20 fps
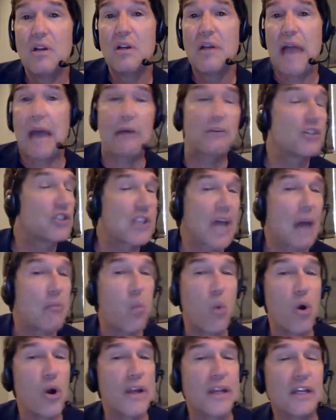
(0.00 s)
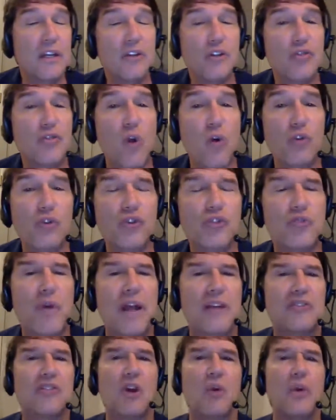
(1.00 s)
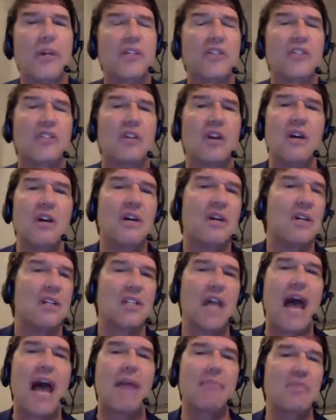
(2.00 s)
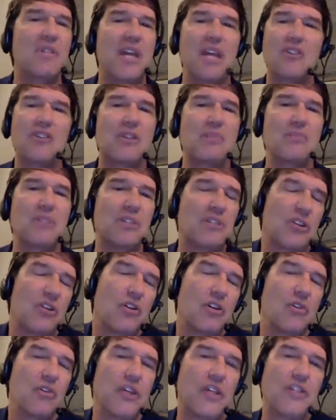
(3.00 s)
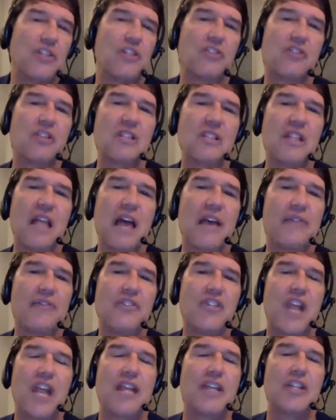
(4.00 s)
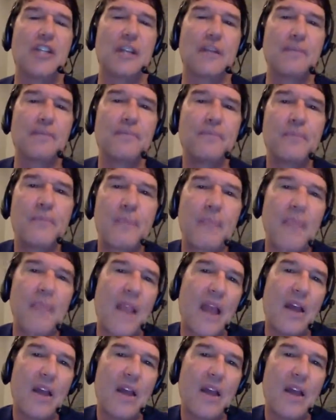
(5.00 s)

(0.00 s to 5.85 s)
Mm-hmm. How to Stop Worrying, and Control Stress. So it's time tested material that just is life changing.